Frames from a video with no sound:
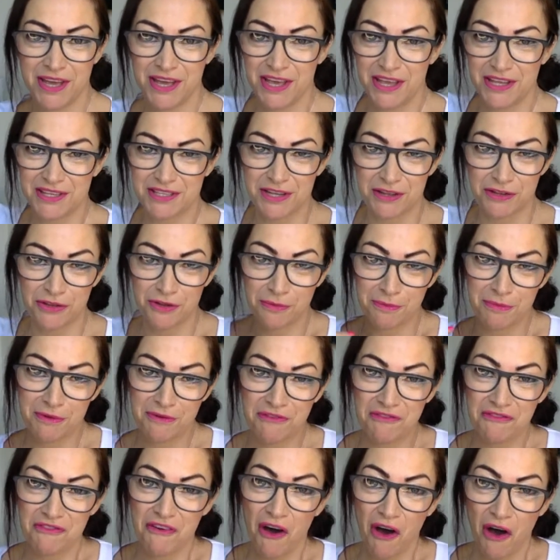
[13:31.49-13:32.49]
So number
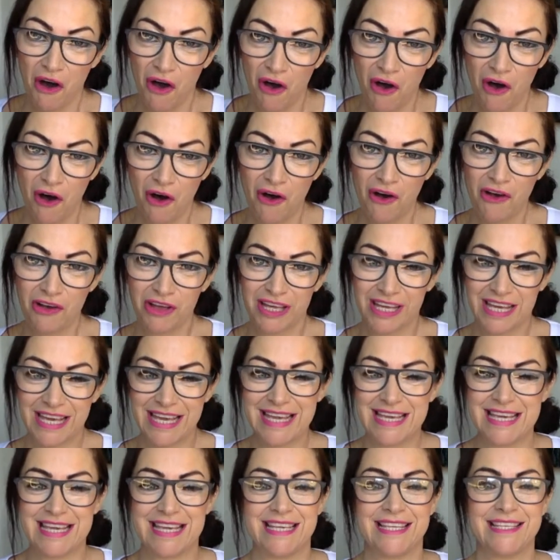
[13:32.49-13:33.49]
4
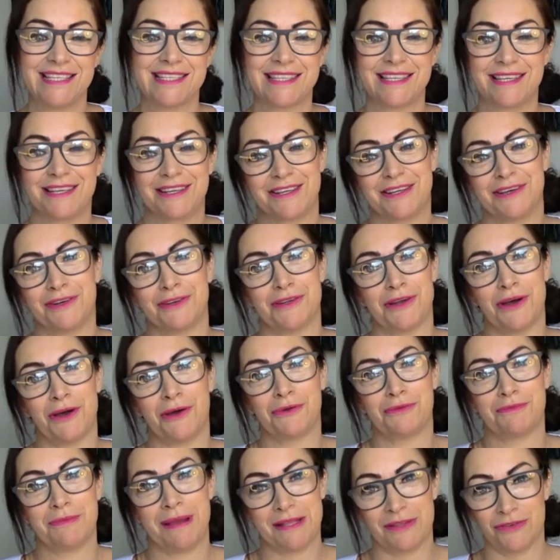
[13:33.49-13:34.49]
is good
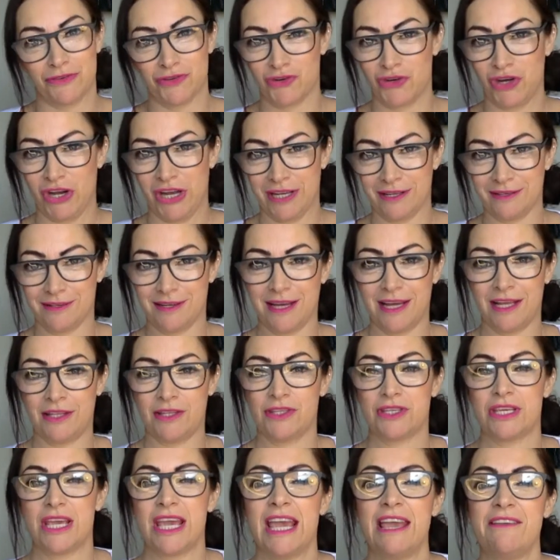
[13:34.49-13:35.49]
old mantra.
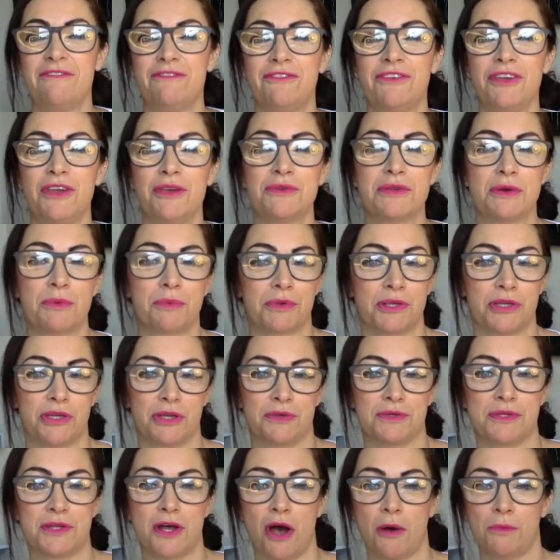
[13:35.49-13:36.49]
And if you don't want to
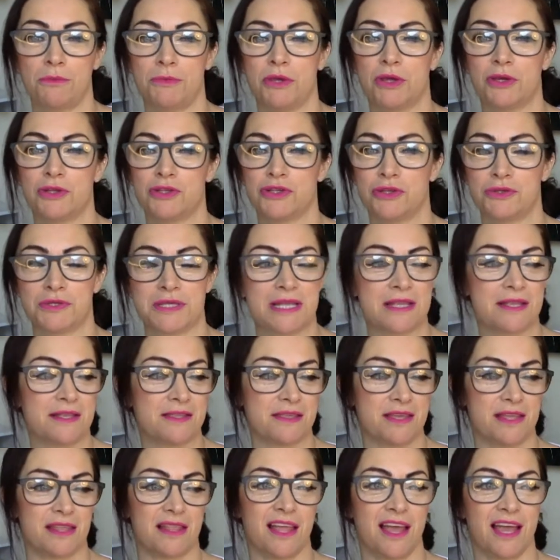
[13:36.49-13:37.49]
use Om, you could use
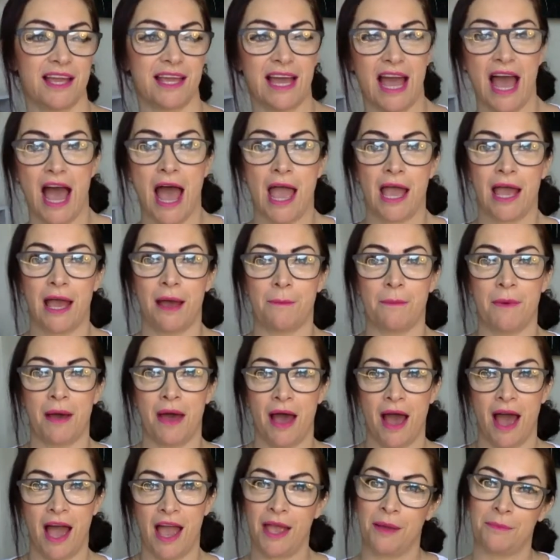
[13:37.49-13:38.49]
anything like I
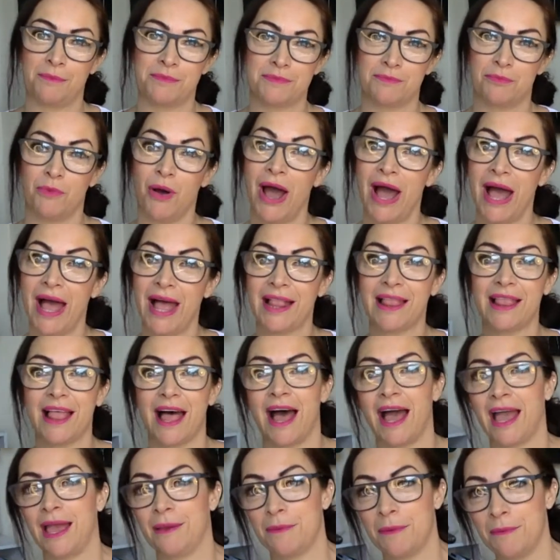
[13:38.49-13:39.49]
am well,
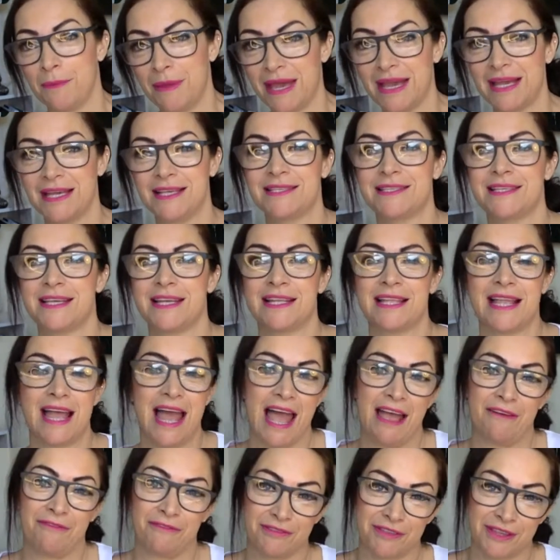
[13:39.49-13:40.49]
I am amazing,
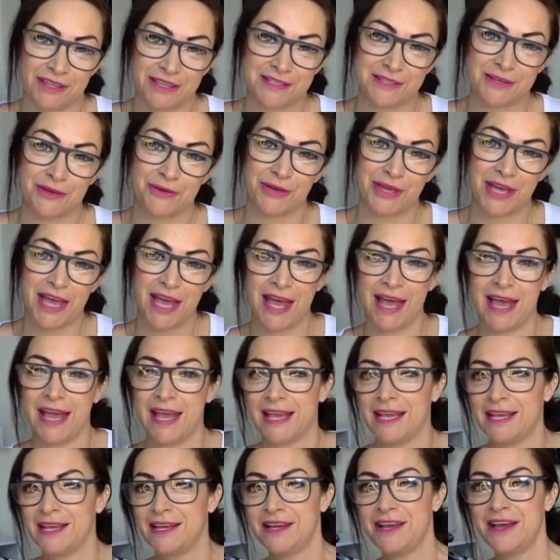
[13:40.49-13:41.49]
everything's
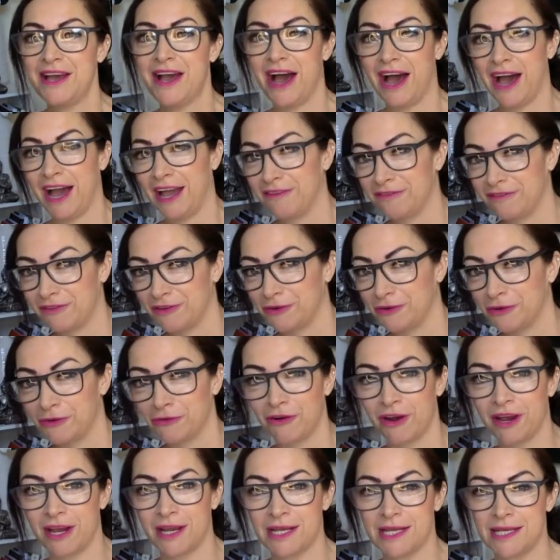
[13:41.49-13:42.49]
okay, I feel
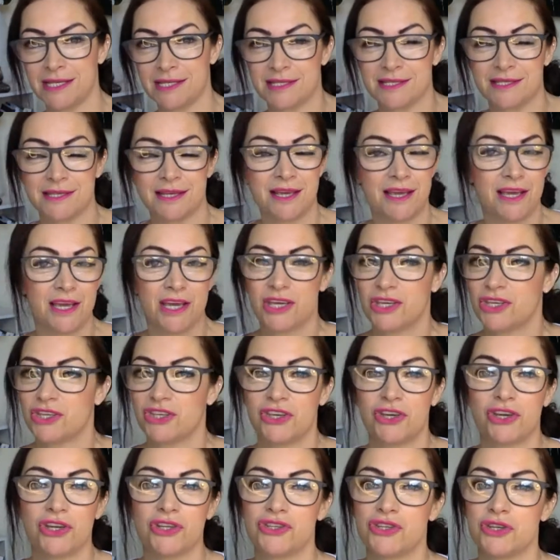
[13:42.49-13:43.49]
great. You
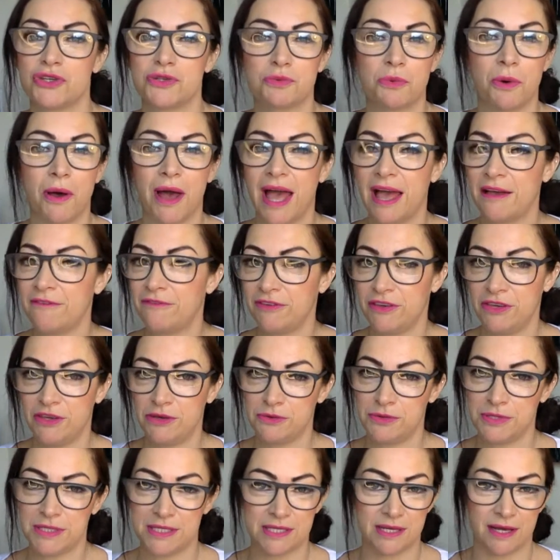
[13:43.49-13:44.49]
could use whatever you
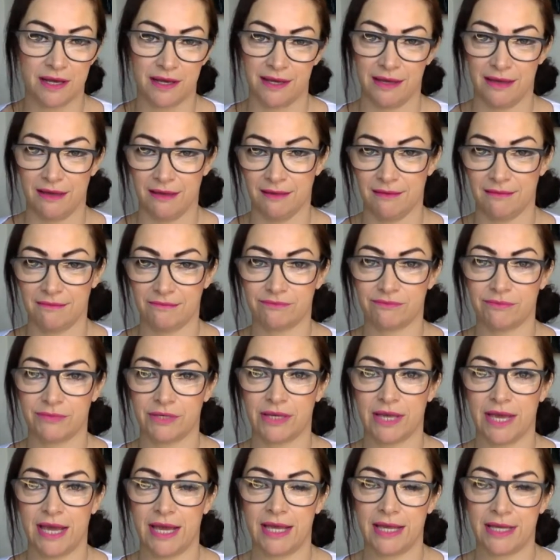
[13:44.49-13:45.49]
desire.
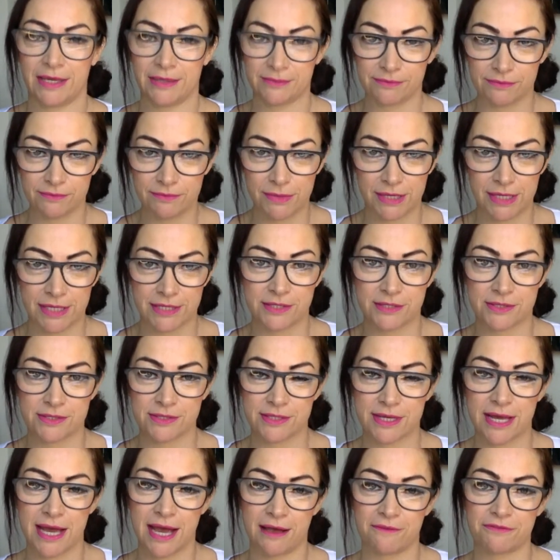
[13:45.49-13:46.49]
Okay. It doesn't
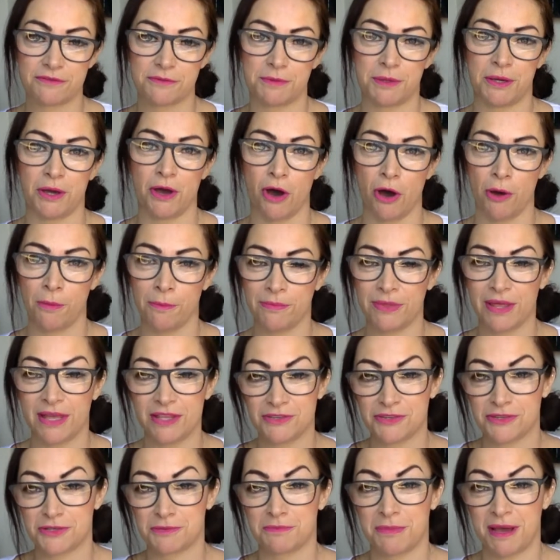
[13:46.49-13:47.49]
have to be Om. That's
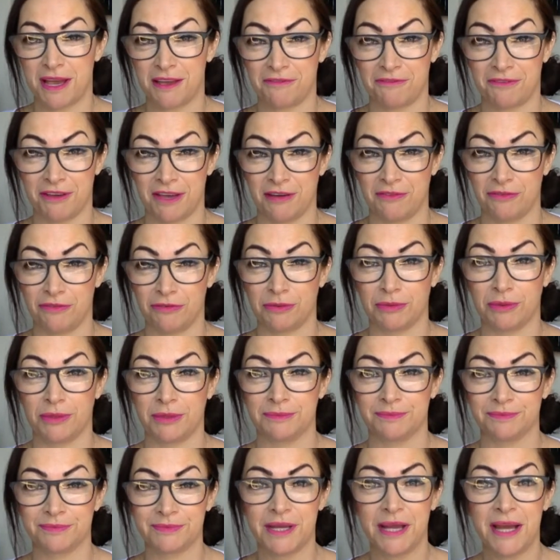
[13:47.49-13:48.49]
just my favorite
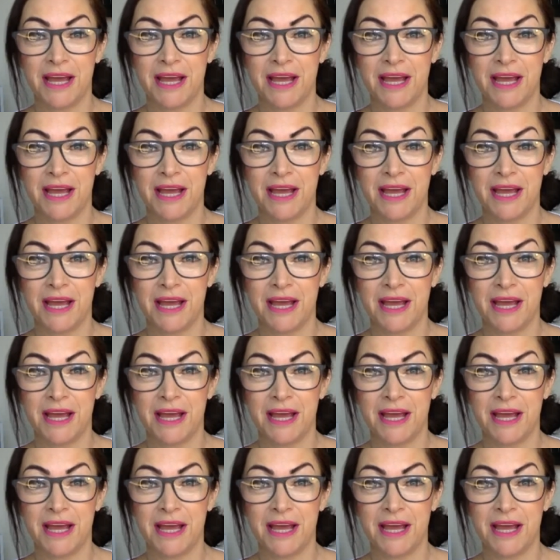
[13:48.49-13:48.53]
one.